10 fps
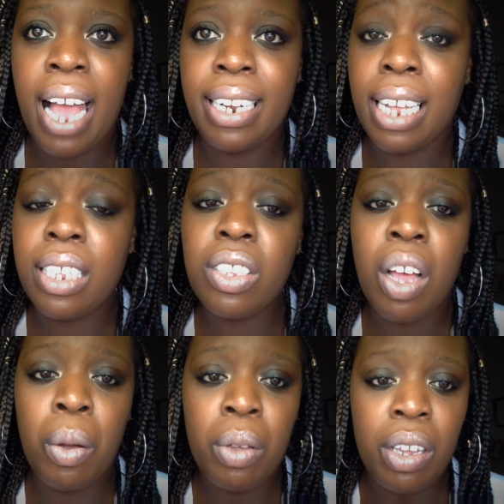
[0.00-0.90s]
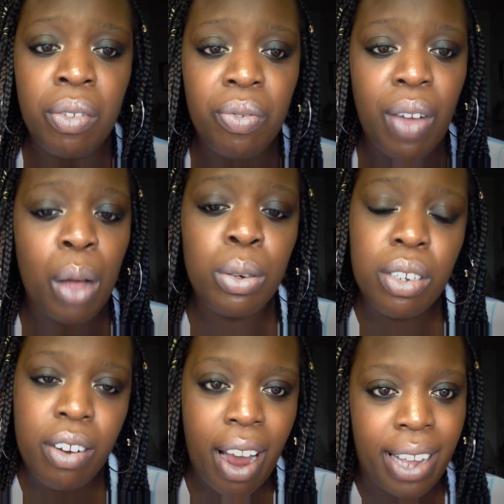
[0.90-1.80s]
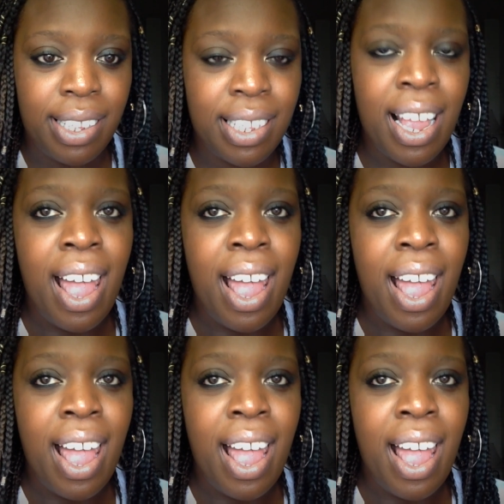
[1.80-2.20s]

and that is how he found Christ.